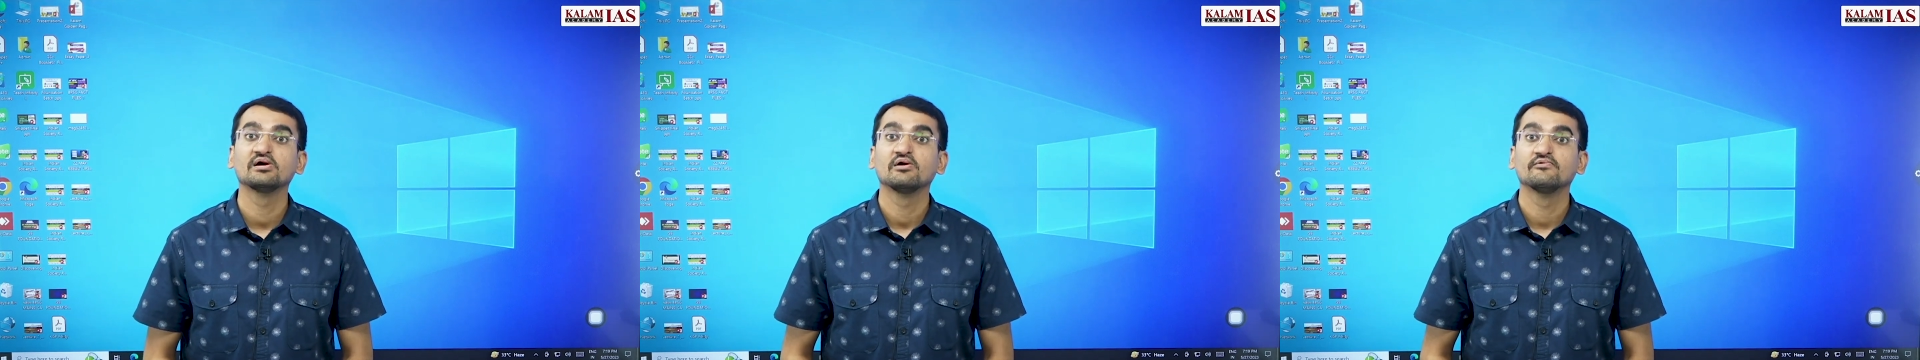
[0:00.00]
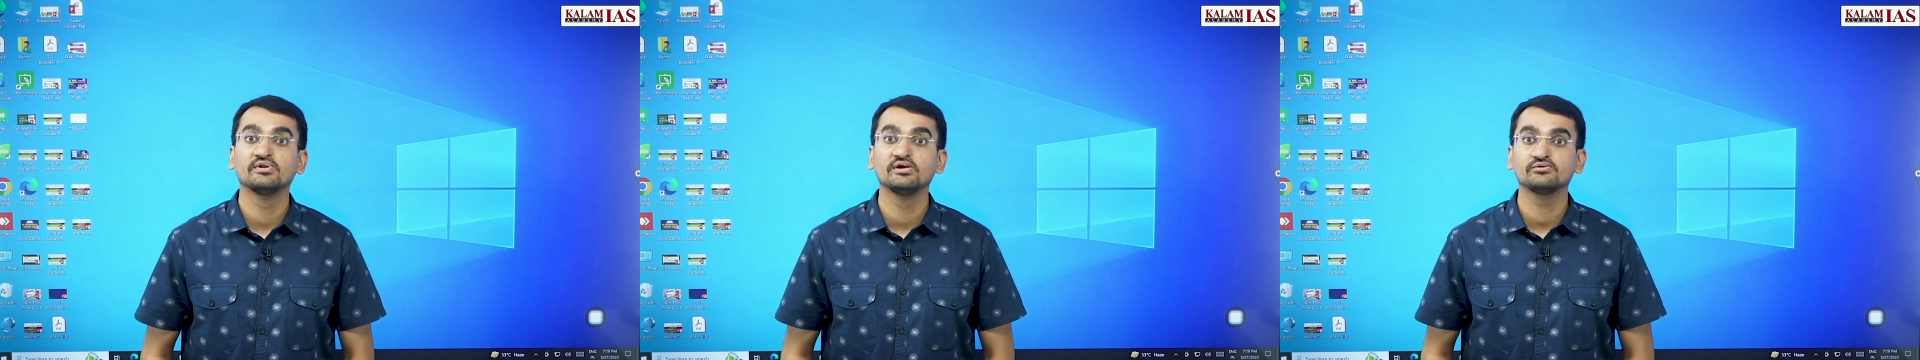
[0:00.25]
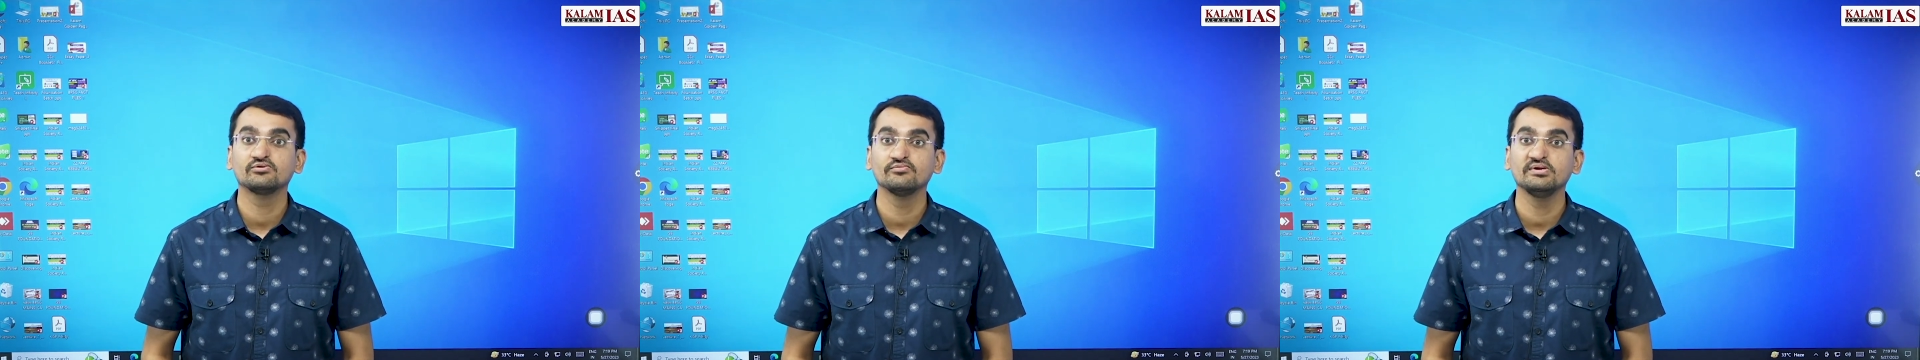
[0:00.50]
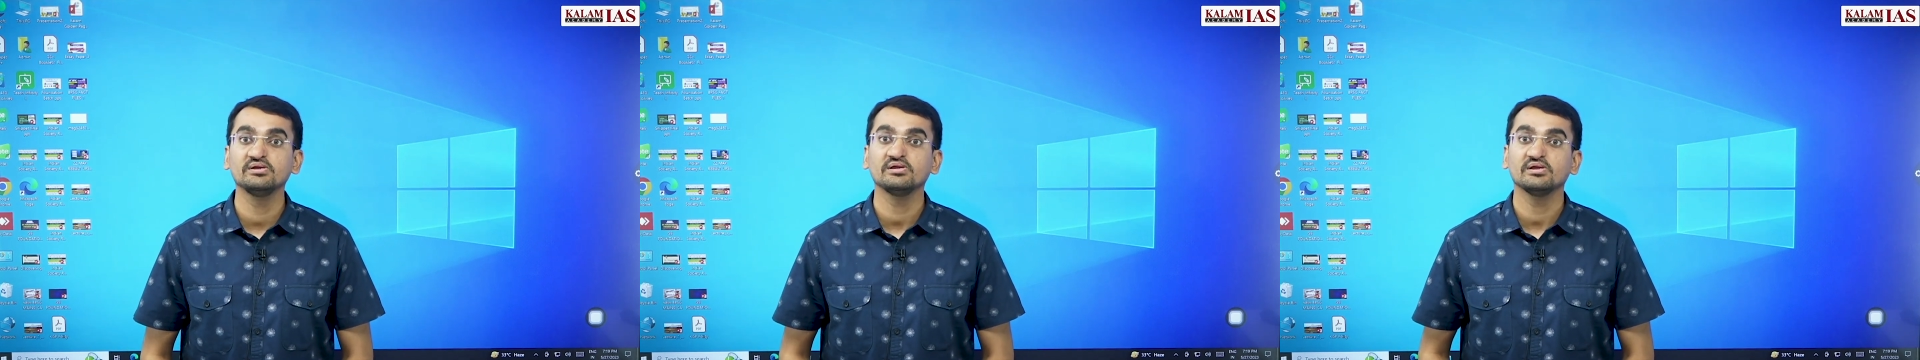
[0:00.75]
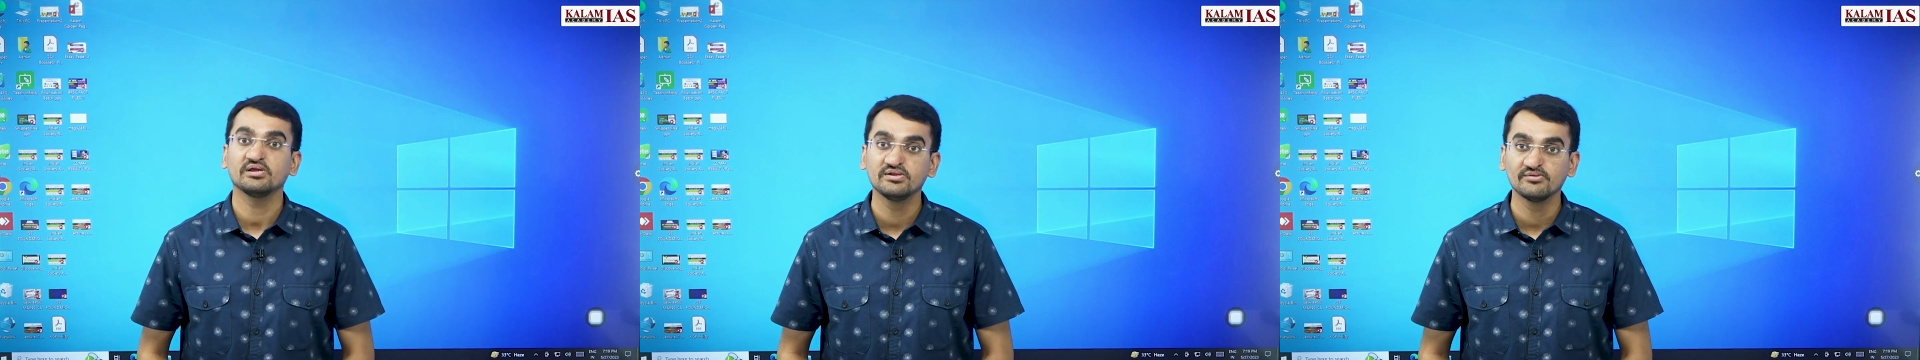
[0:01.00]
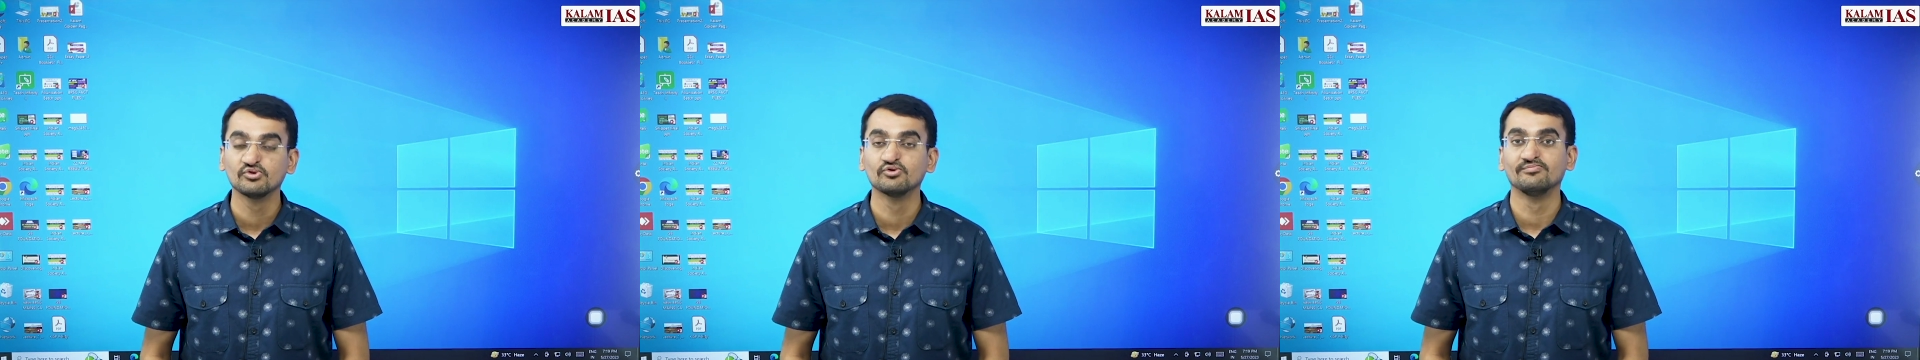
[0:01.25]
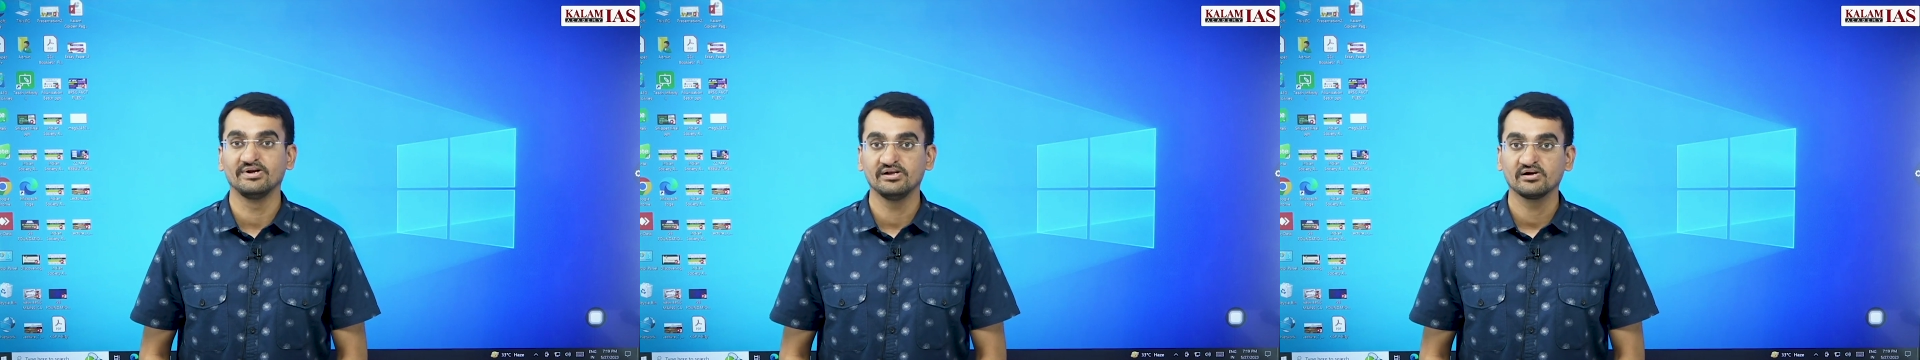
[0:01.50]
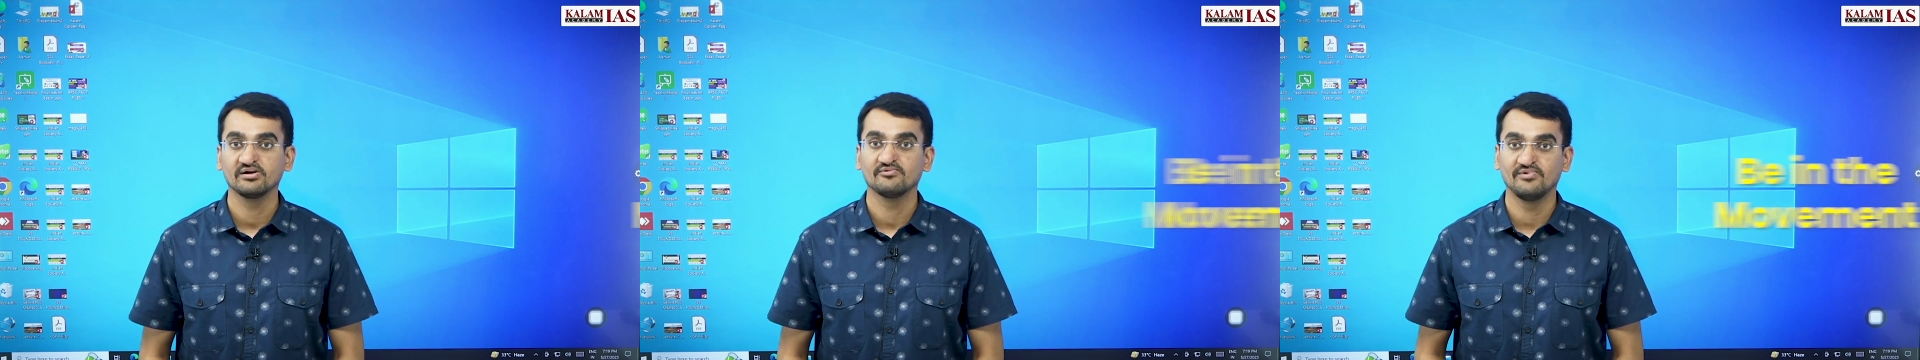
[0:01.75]
we need to be in the movement
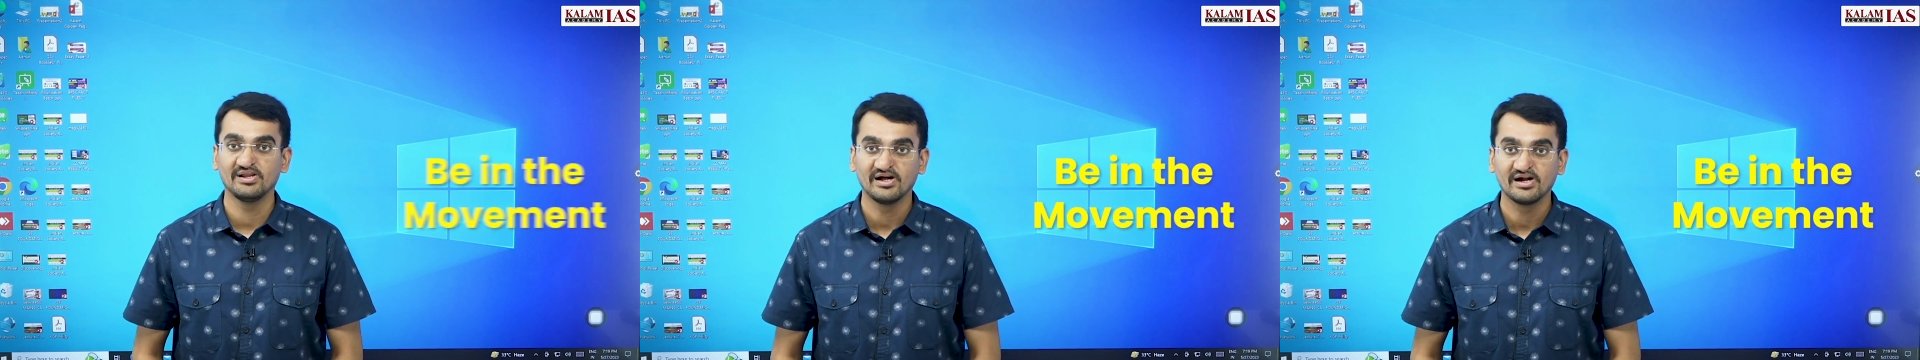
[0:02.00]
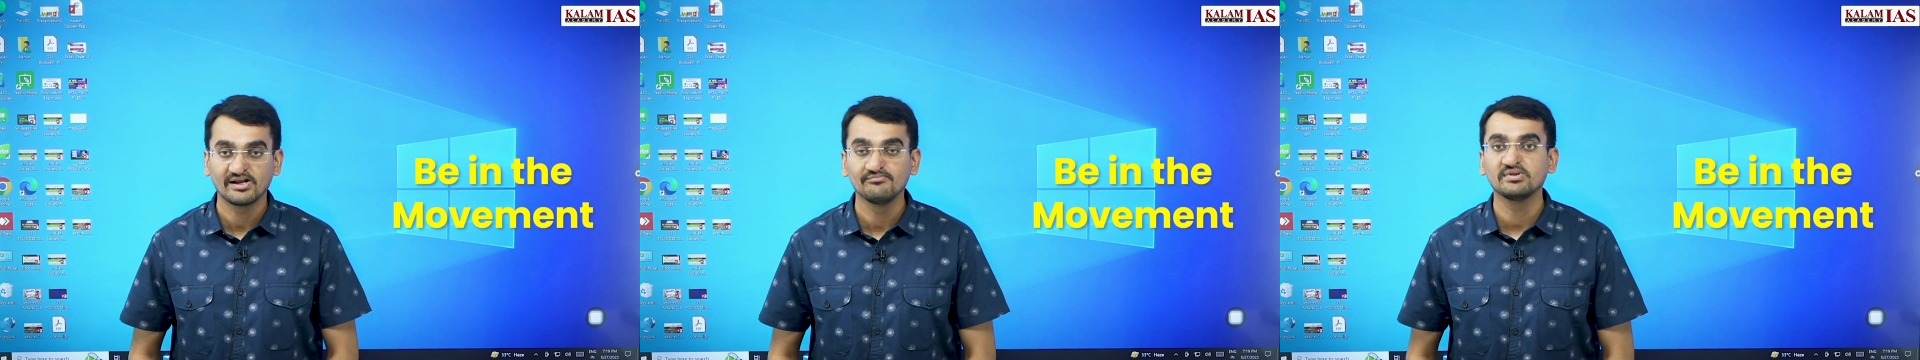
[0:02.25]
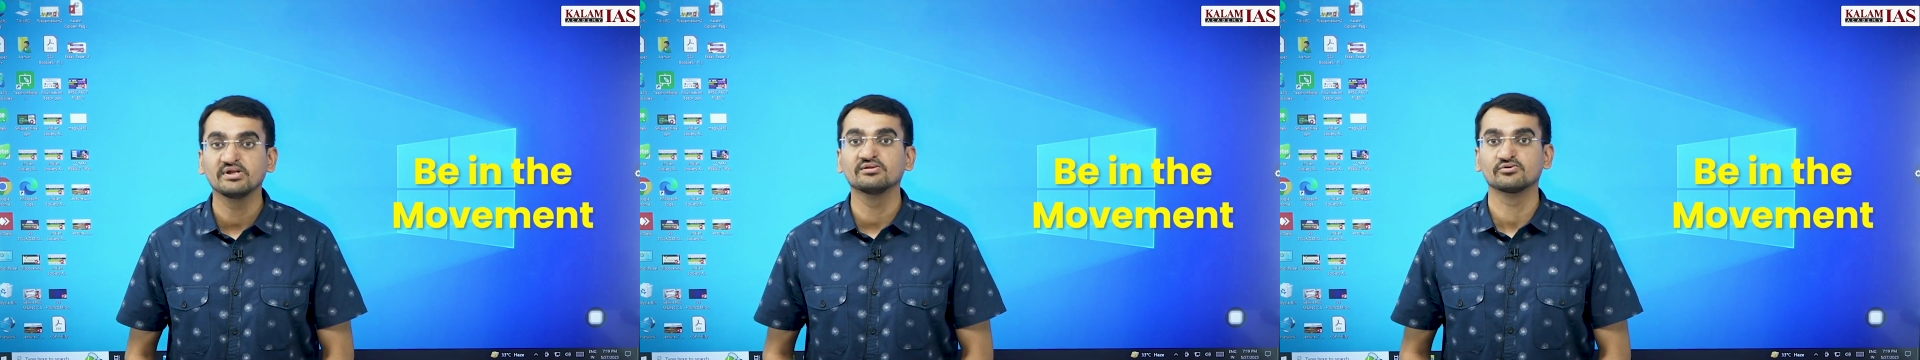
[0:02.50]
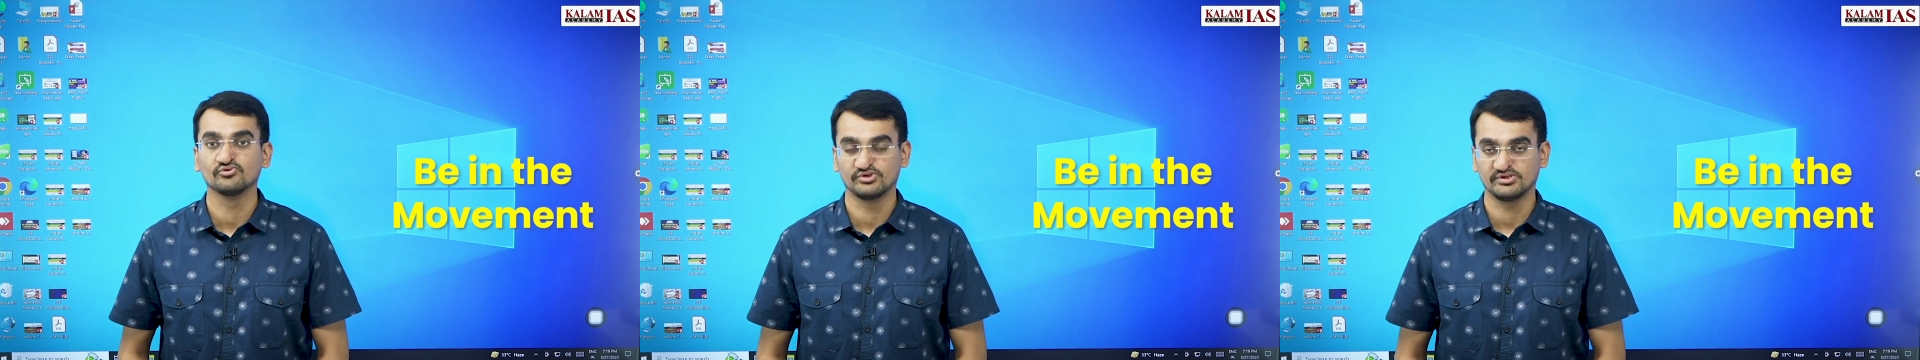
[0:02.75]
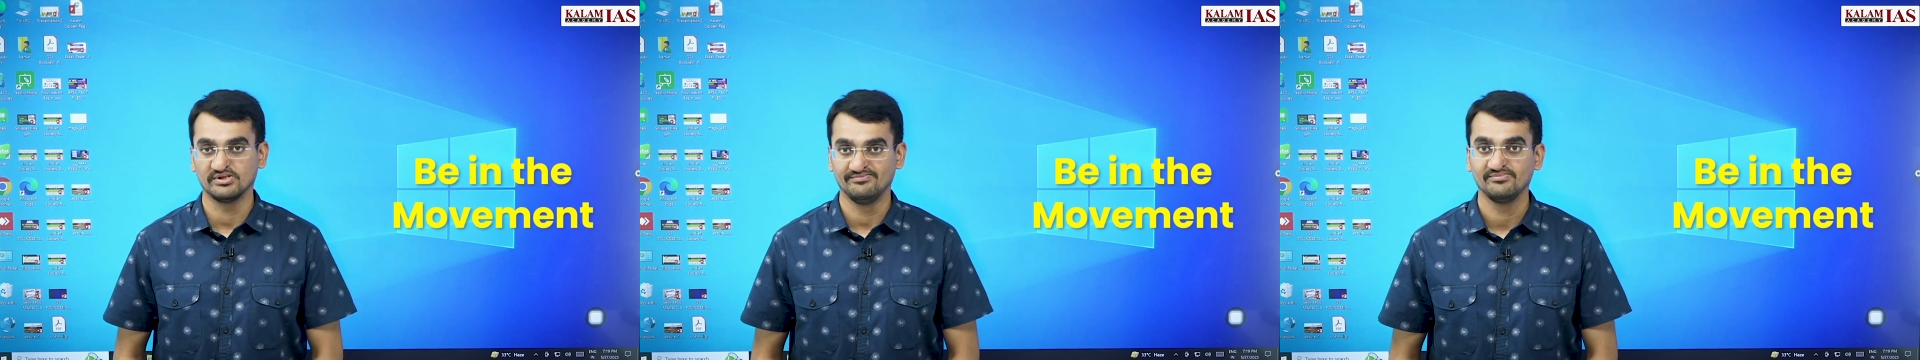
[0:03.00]
while attempting the question